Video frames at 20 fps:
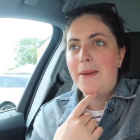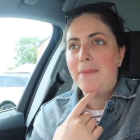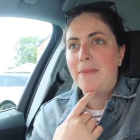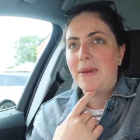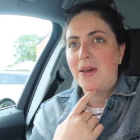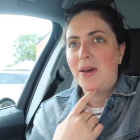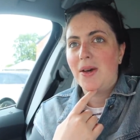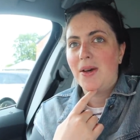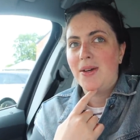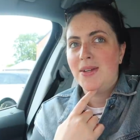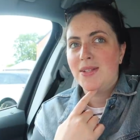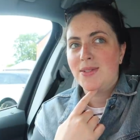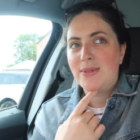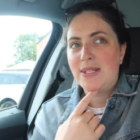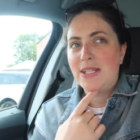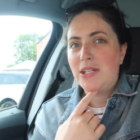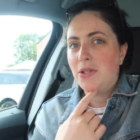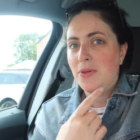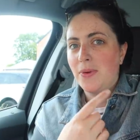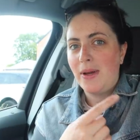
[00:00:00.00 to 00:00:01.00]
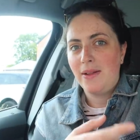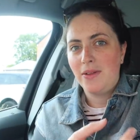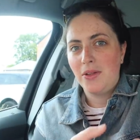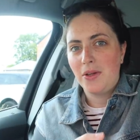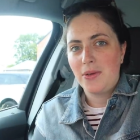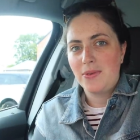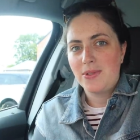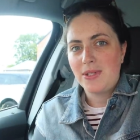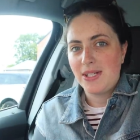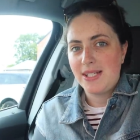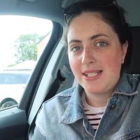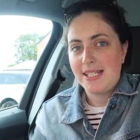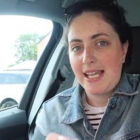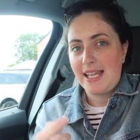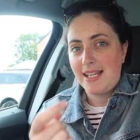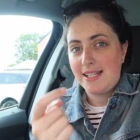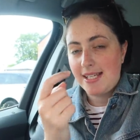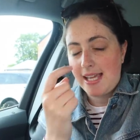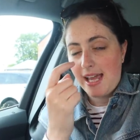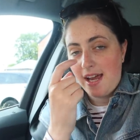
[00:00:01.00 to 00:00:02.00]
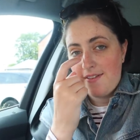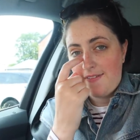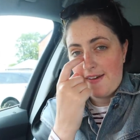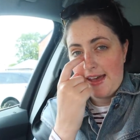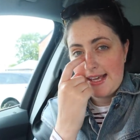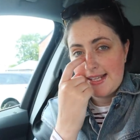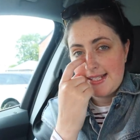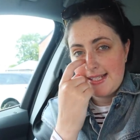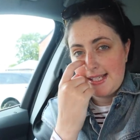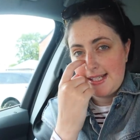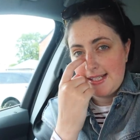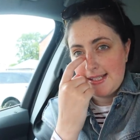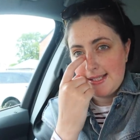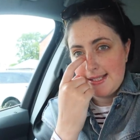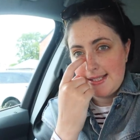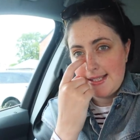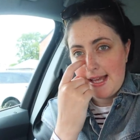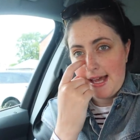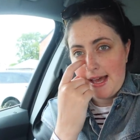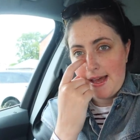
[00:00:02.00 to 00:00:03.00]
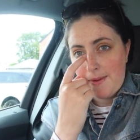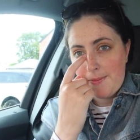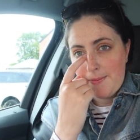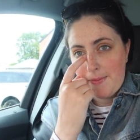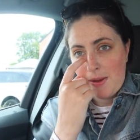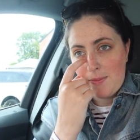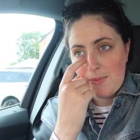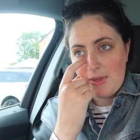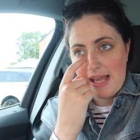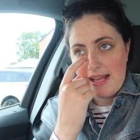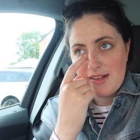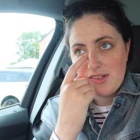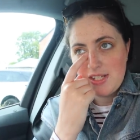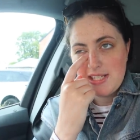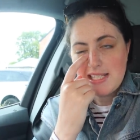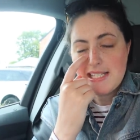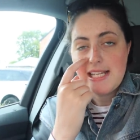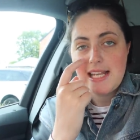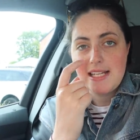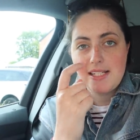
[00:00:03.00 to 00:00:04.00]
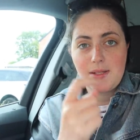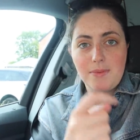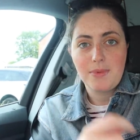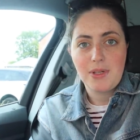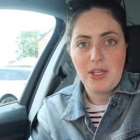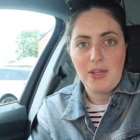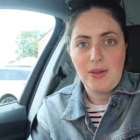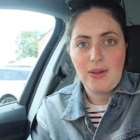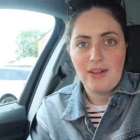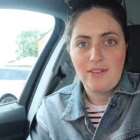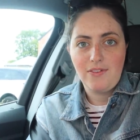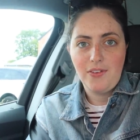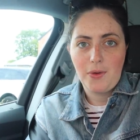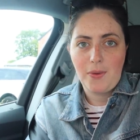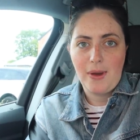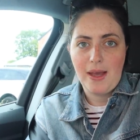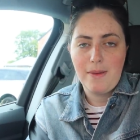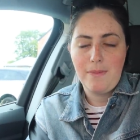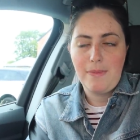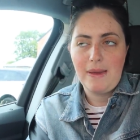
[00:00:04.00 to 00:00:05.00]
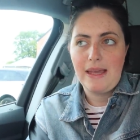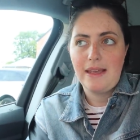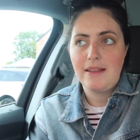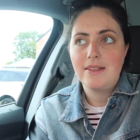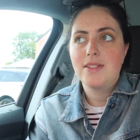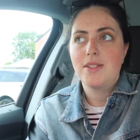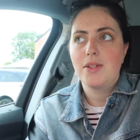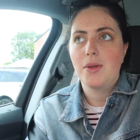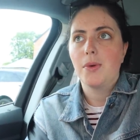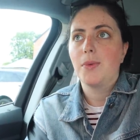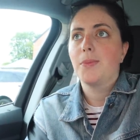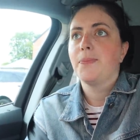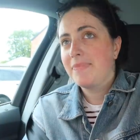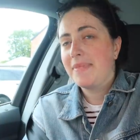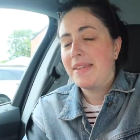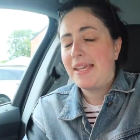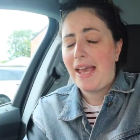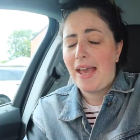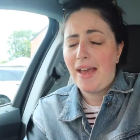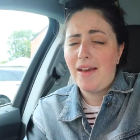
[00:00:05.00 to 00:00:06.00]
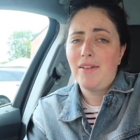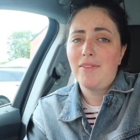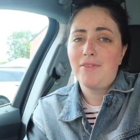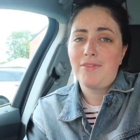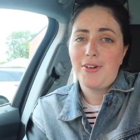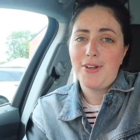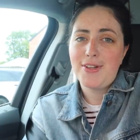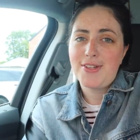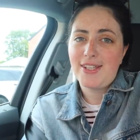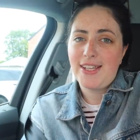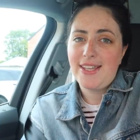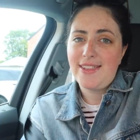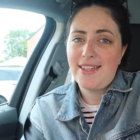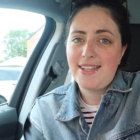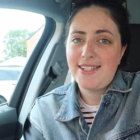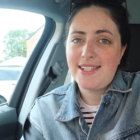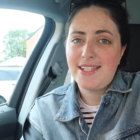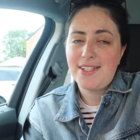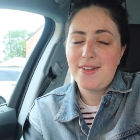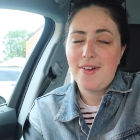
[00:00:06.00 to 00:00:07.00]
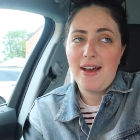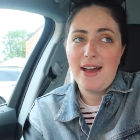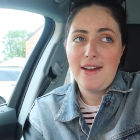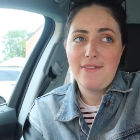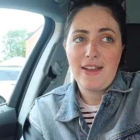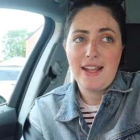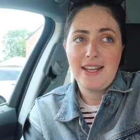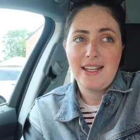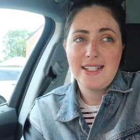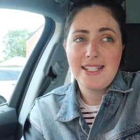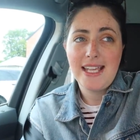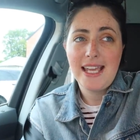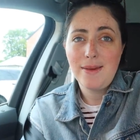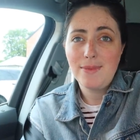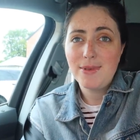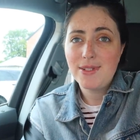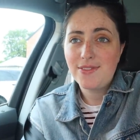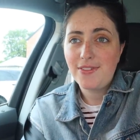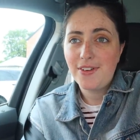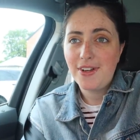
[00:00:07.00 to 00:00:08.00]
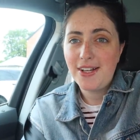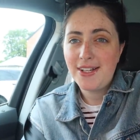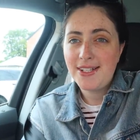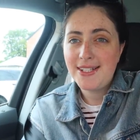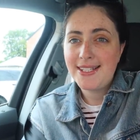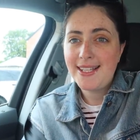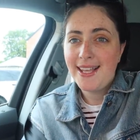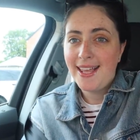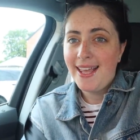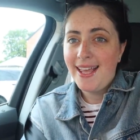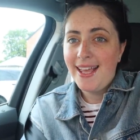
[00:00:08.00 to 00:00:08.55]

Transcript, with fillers: because we didn't know how long it was going to take to get our vaccines um, and we actually did end up queuing for quite a bit. So yeah, unfortunately they did not have any tables for us.